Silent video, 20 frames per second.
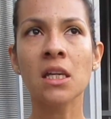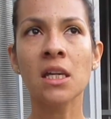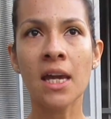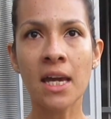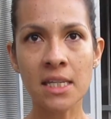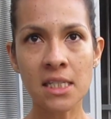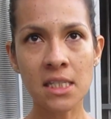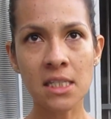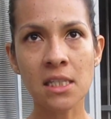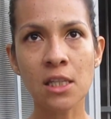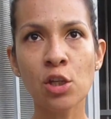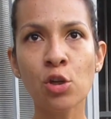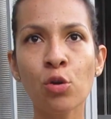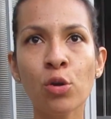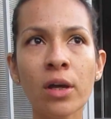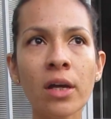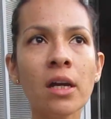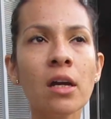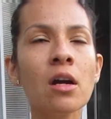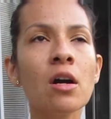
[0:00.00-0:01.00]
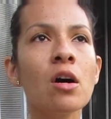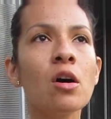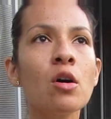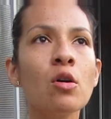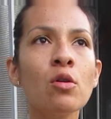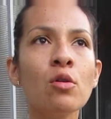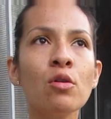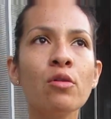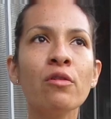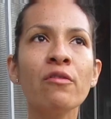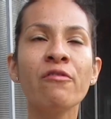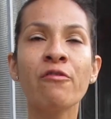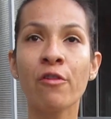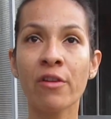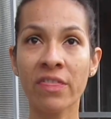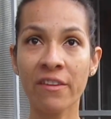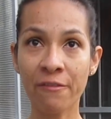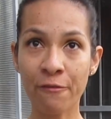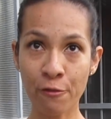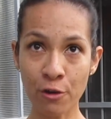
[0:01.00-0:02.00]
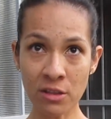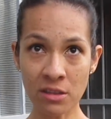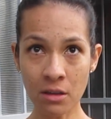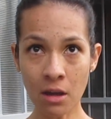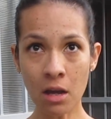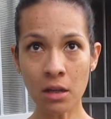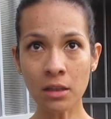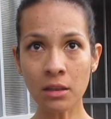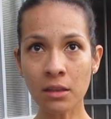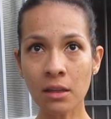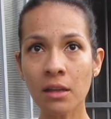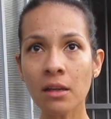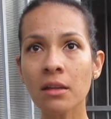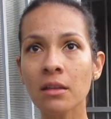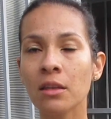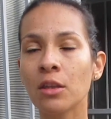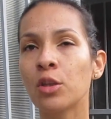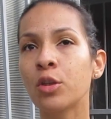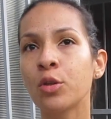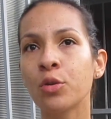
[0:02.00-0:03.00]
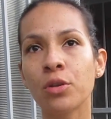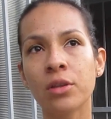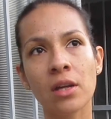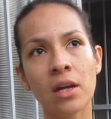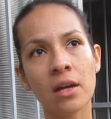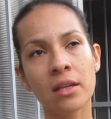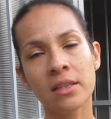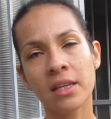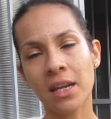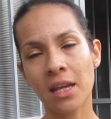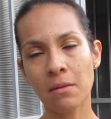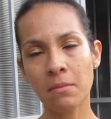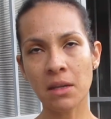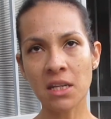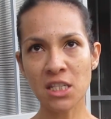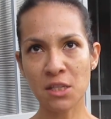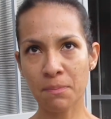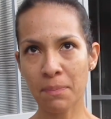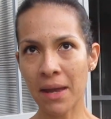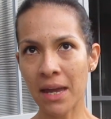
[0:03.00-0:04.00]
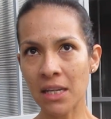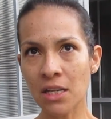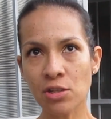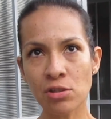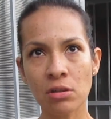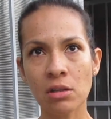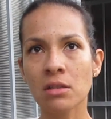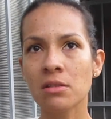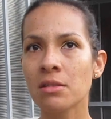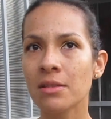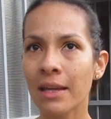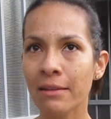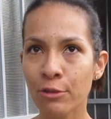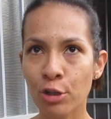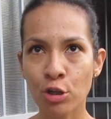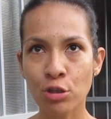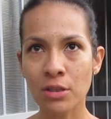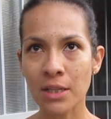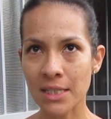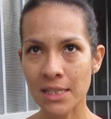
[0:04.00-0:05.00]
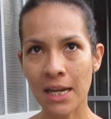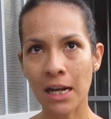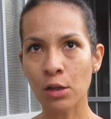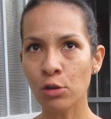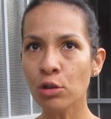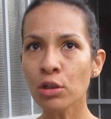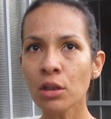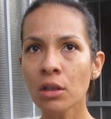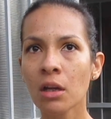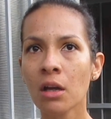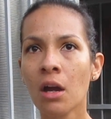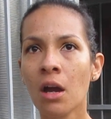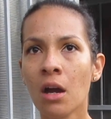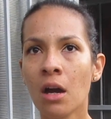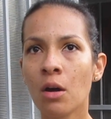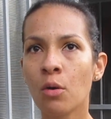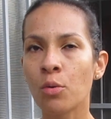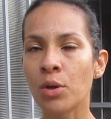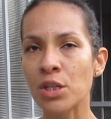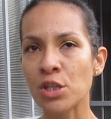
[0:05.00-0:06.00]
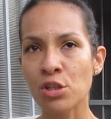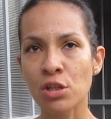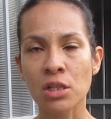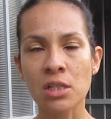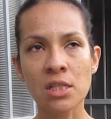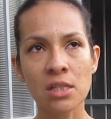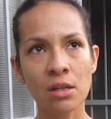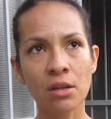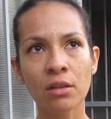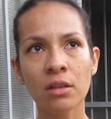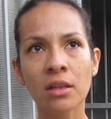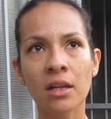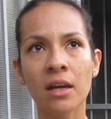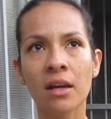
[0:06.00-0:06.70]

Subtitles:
Yes, you can go for the first contact to the name in Spanish is Centro de Salud, which is on